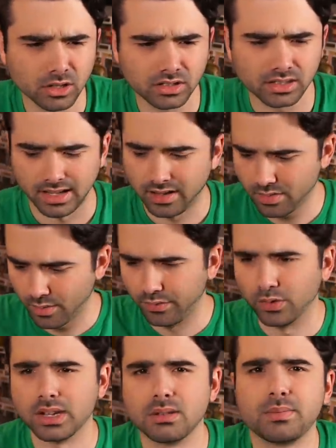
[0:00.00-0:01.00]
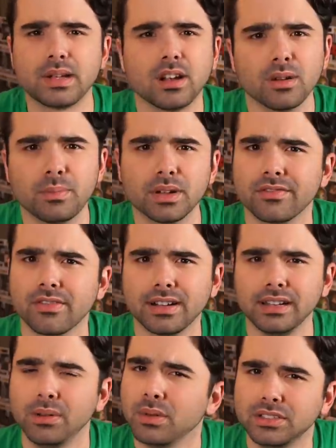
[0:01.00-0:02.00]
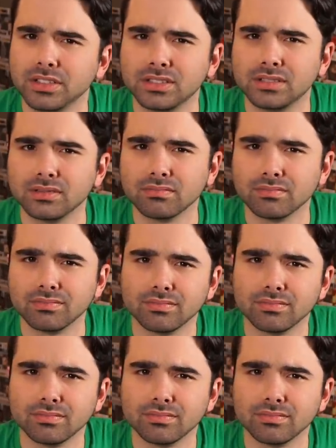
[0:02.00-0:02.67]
looked like three, four times bigger, but finally was just,